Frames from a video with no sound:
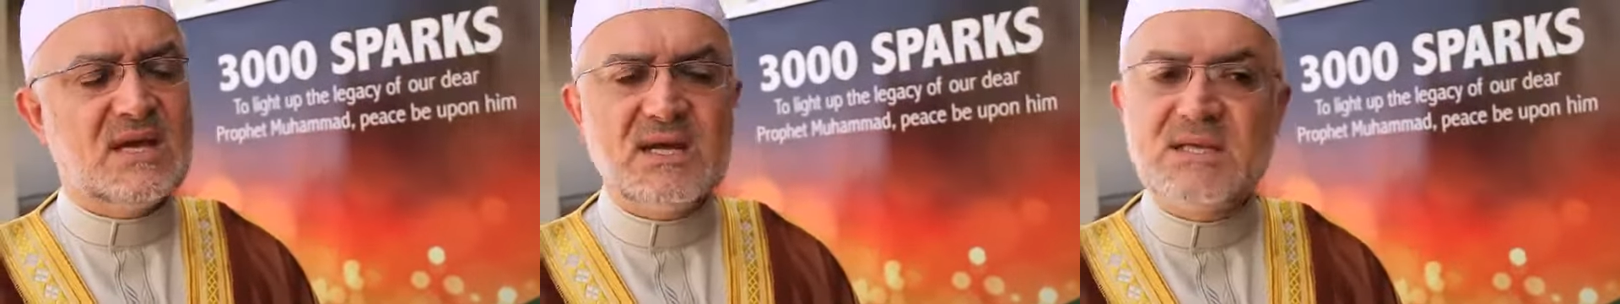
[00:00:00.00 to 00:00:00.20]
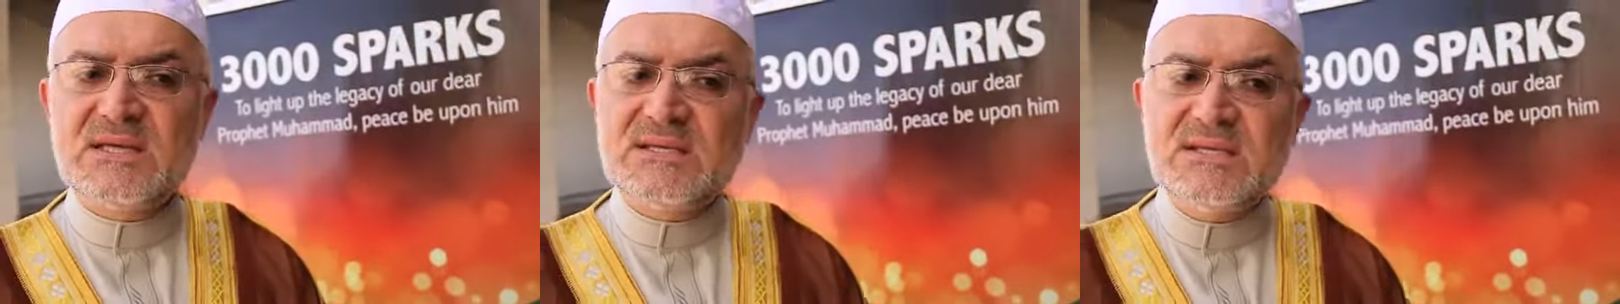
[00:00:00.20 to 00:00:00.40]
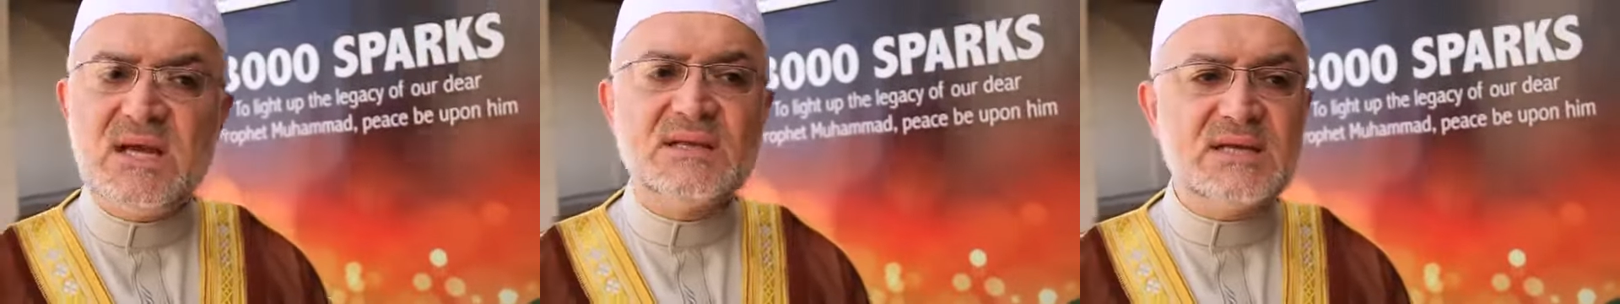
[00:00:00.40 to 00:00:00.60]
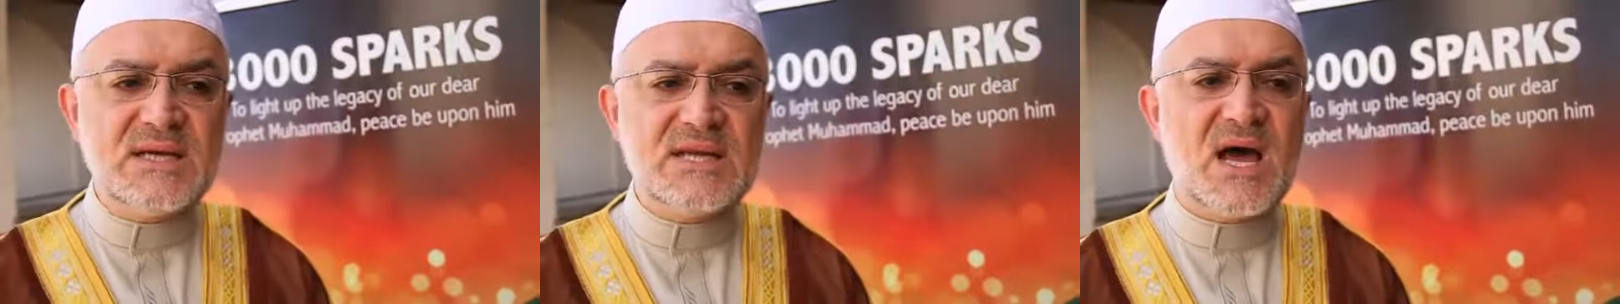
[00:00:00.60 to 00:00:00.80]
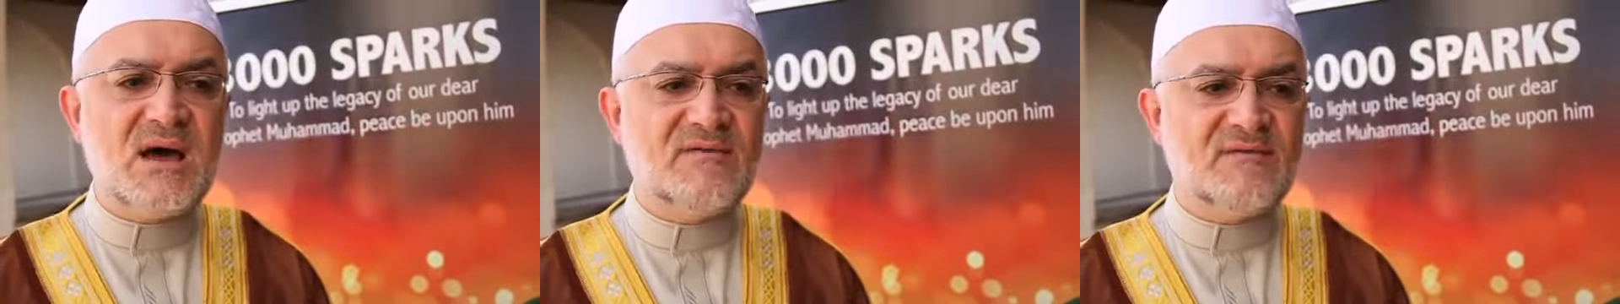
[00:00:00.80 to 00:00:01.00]
It is not
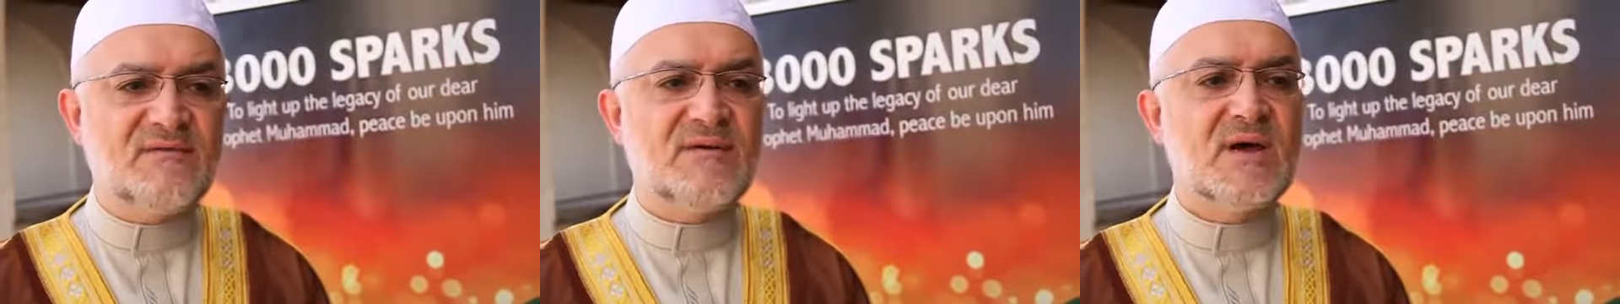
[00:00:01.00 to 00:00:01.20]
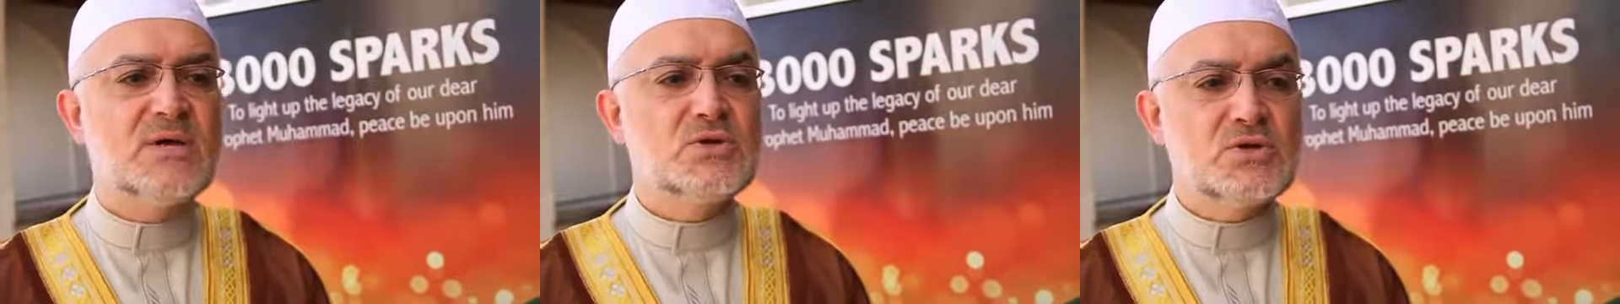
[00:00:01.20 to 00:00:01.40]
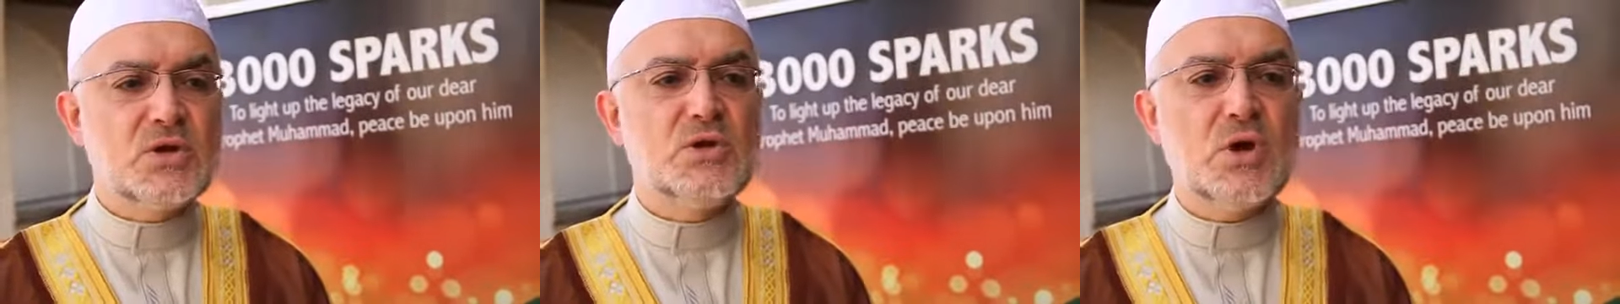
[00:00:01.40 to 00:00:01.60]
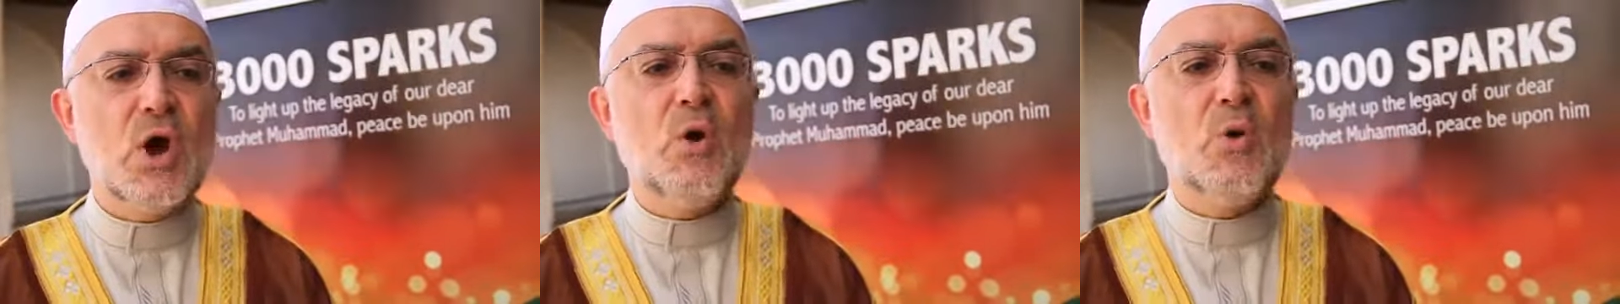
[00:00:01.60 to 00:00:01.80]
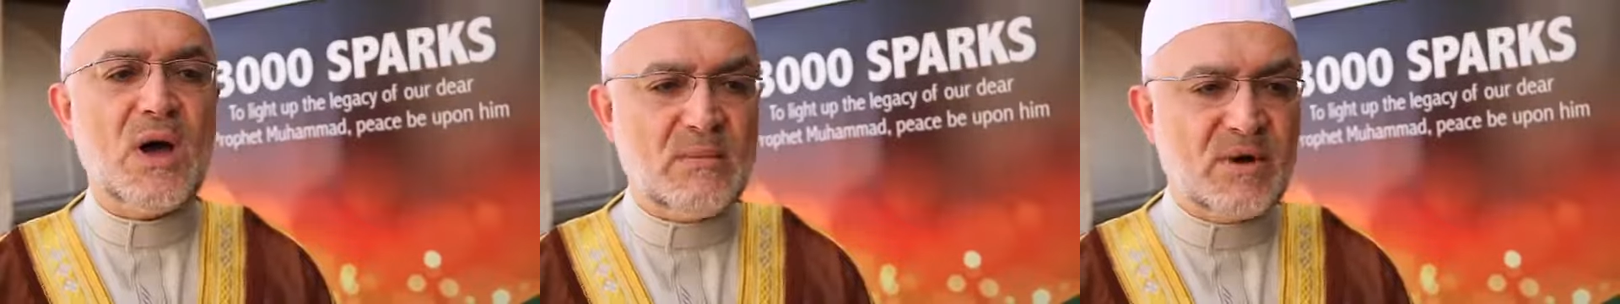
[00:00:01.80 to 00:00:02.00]
enough to
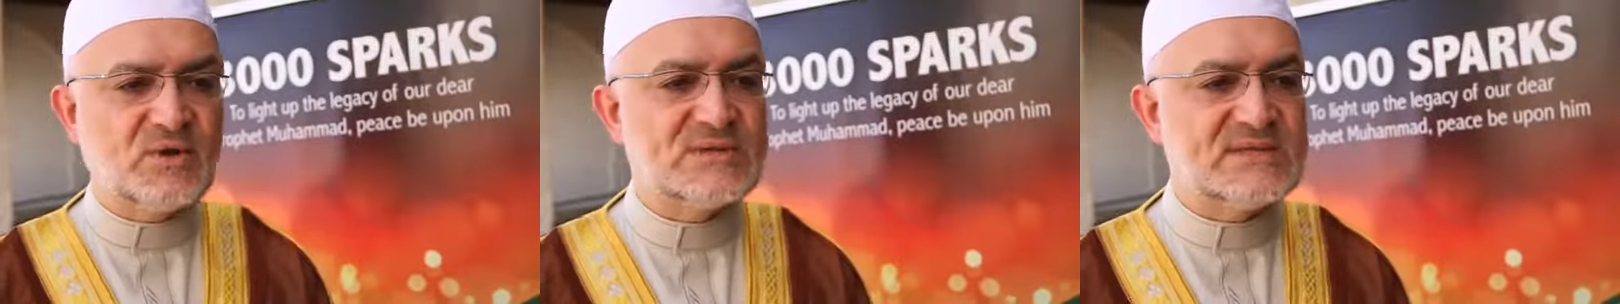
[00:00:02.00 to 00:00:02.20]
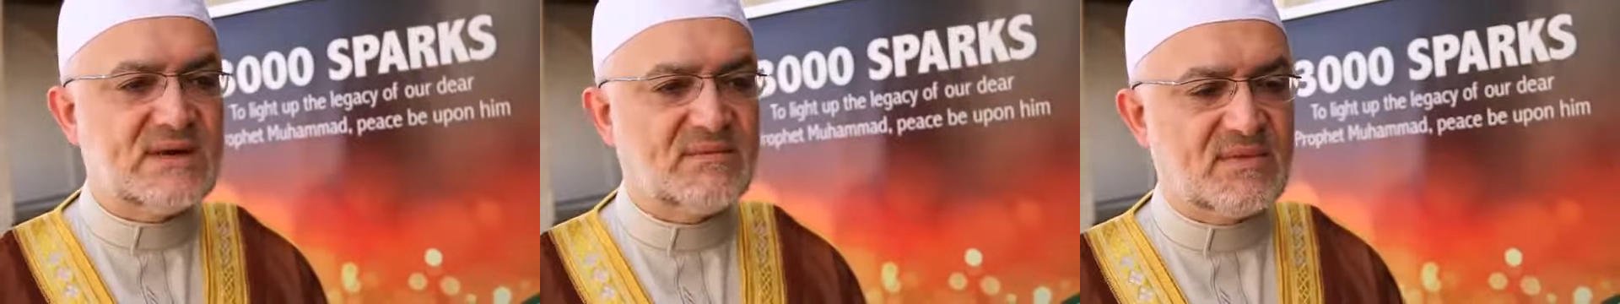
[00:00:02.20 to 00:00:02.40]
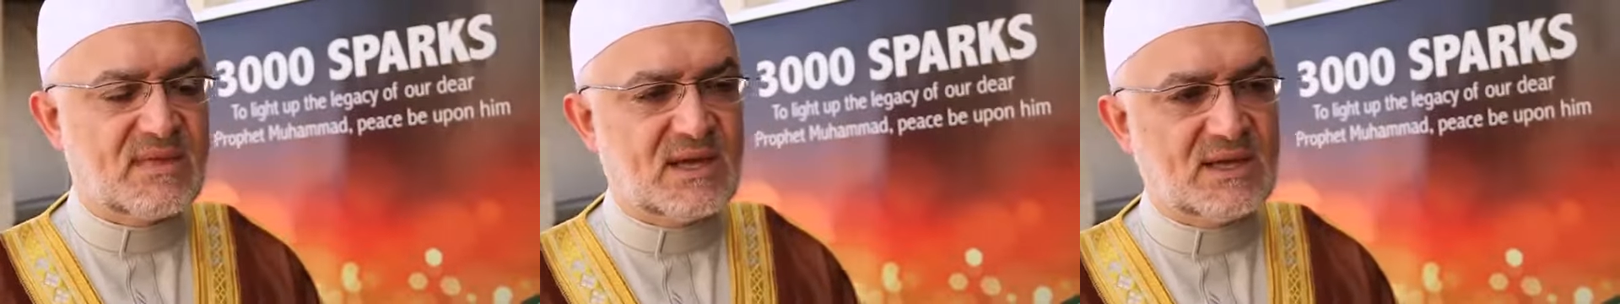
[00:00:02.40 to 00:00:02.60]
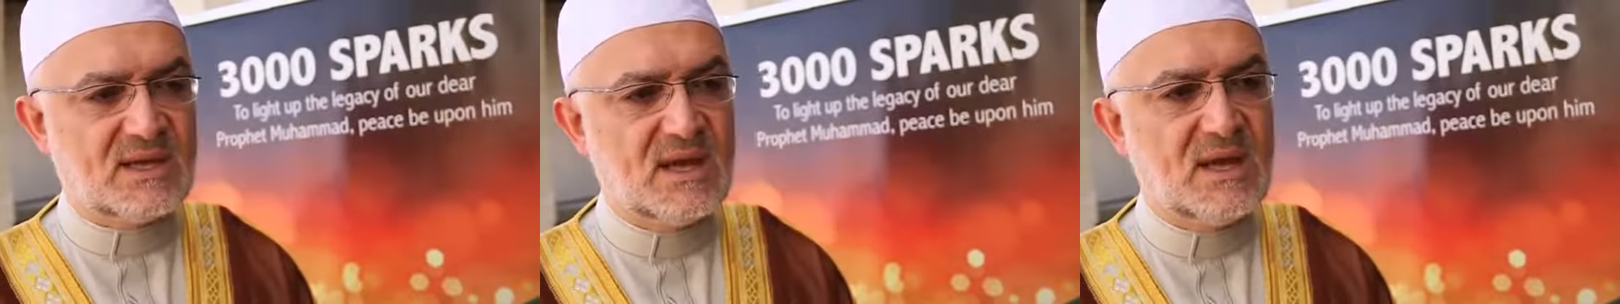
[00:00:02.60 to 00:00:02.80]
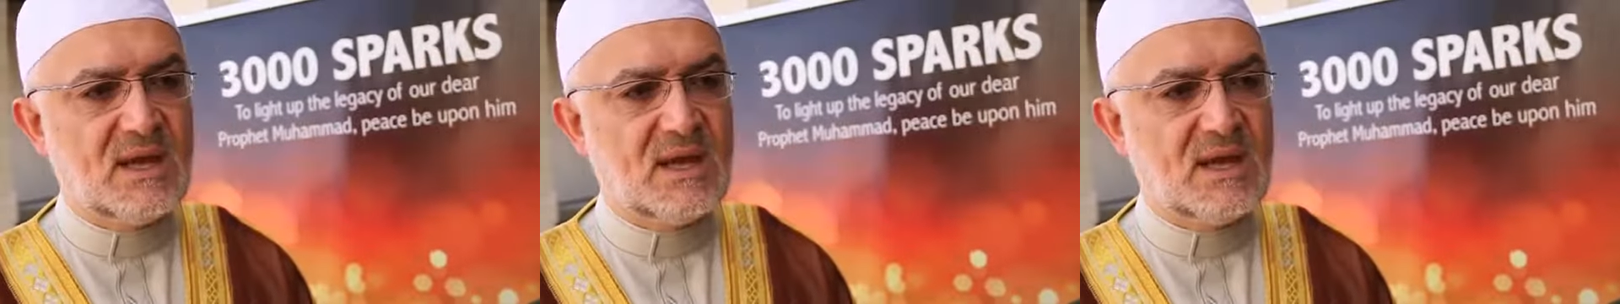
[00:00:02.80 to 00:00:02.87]
know about something.